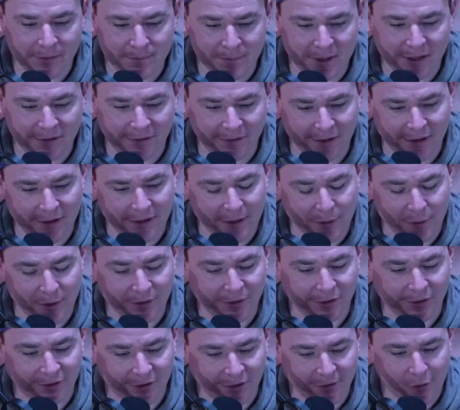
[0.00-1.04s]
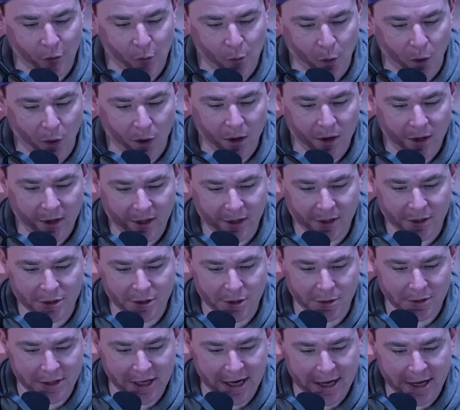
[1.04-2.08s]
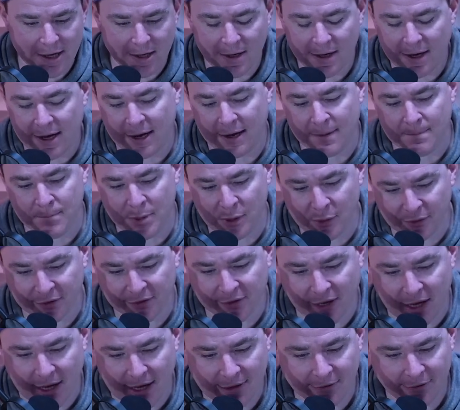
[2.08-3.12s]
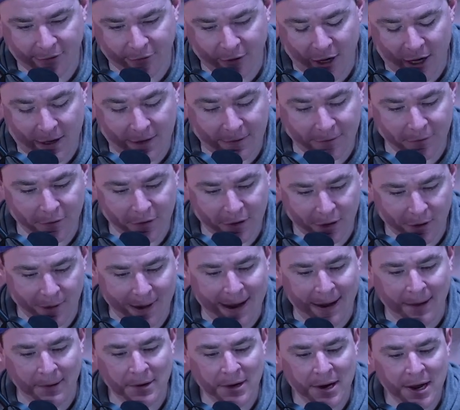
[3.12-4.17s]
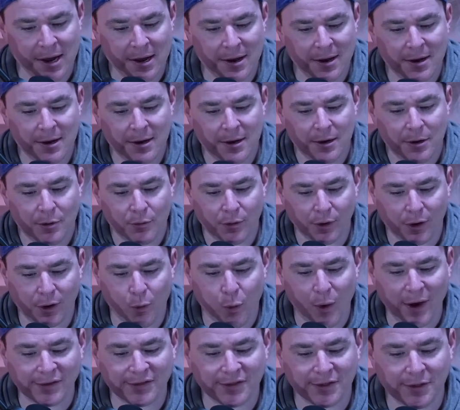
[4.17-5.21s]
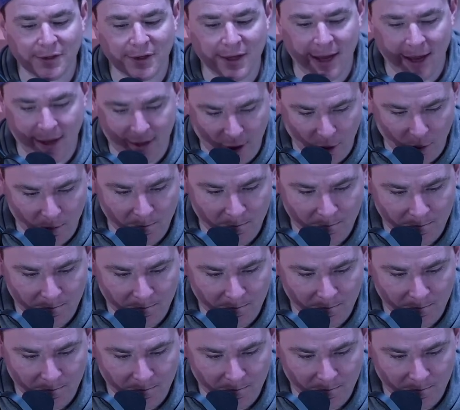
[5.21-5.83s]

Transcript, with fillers: B C, there was a civil war in Judea, and both sides fighting for the crown requested the help